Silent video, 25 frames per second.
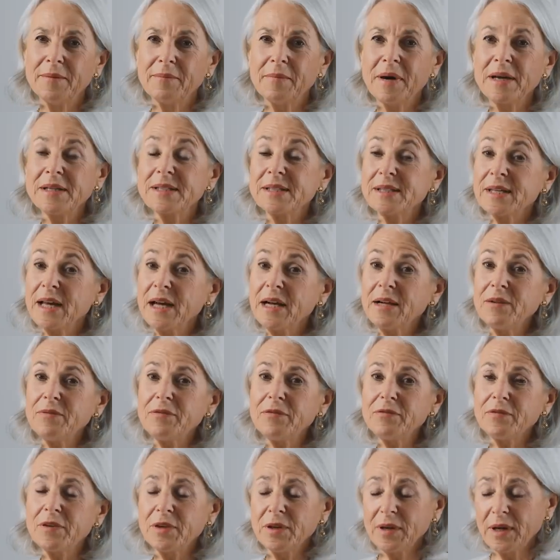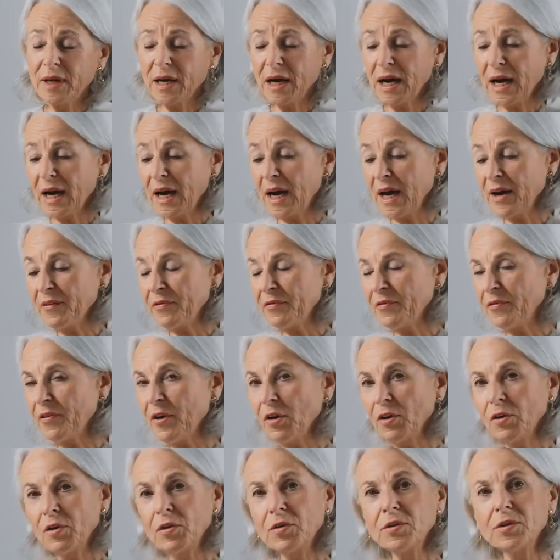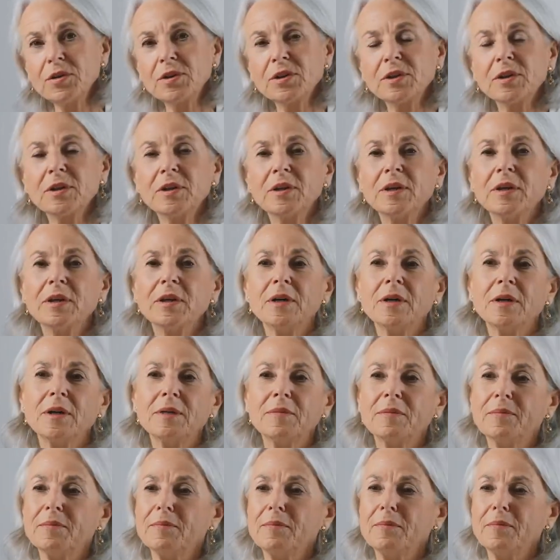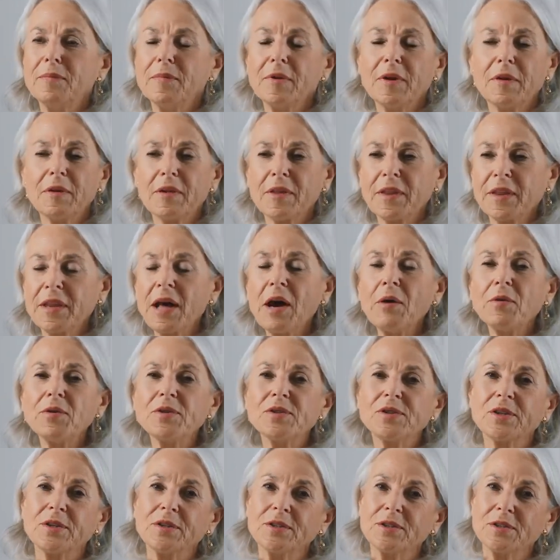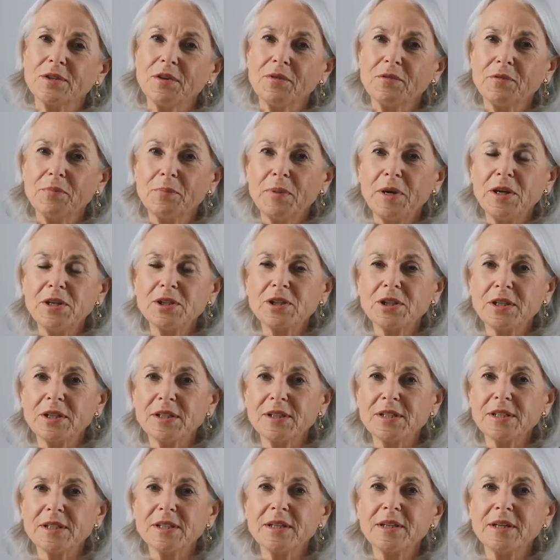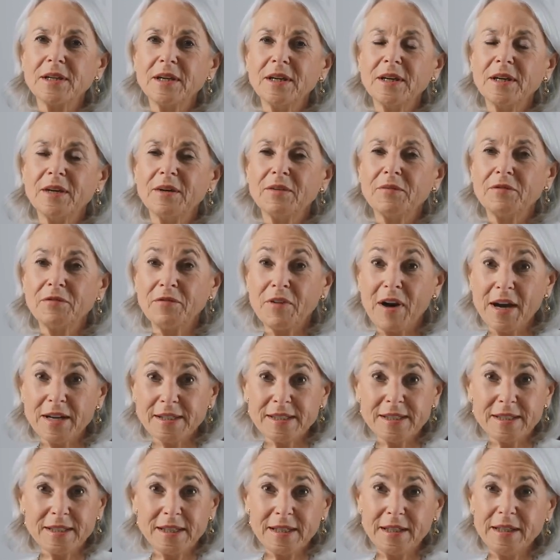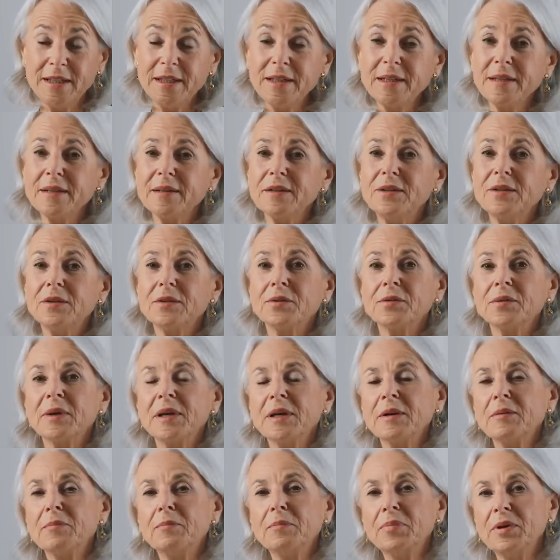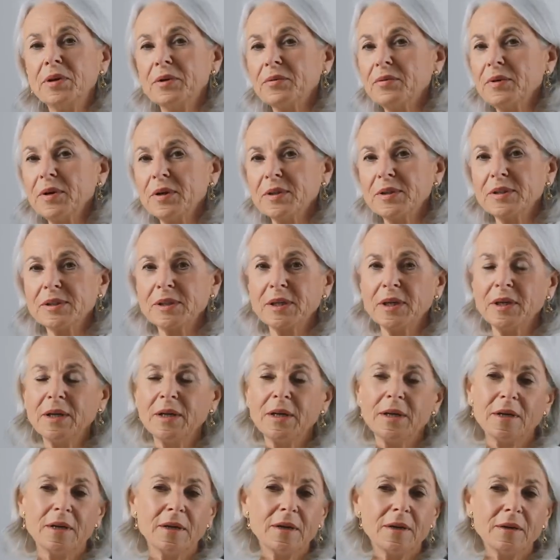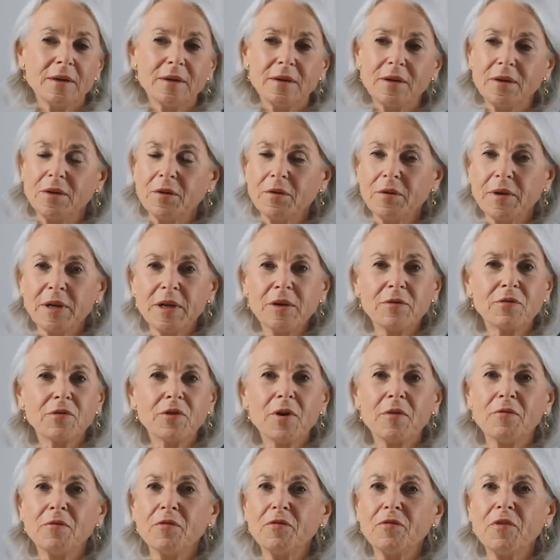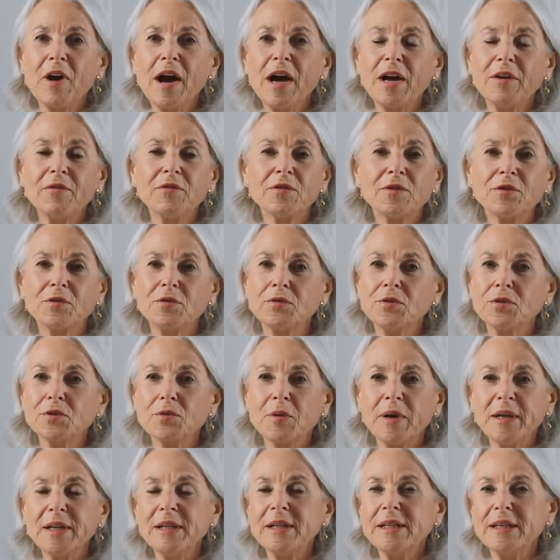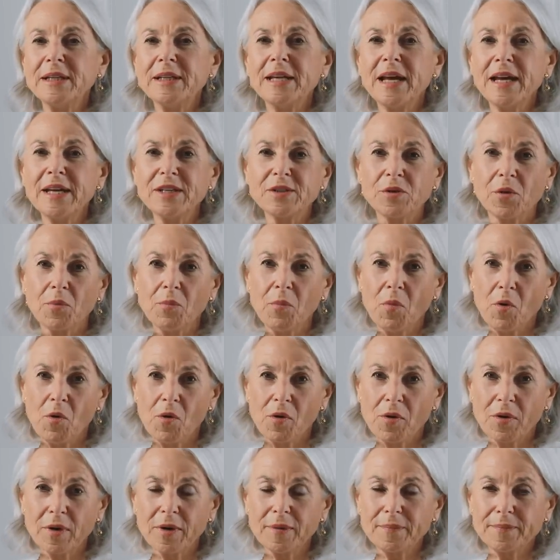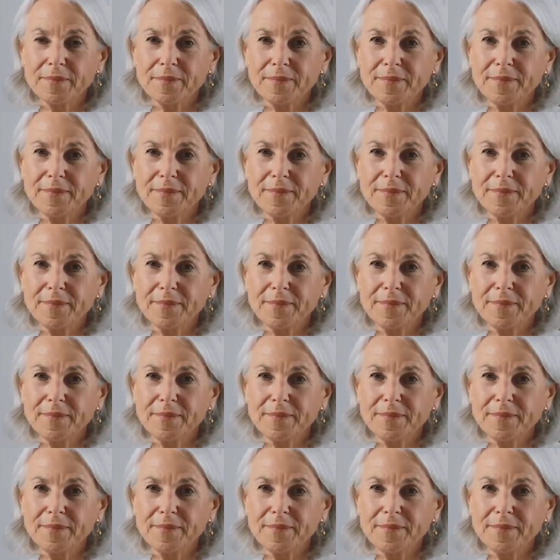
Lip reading: Myself, I have followed thousands of patients fasting during periods going from 5 to 20 days or more.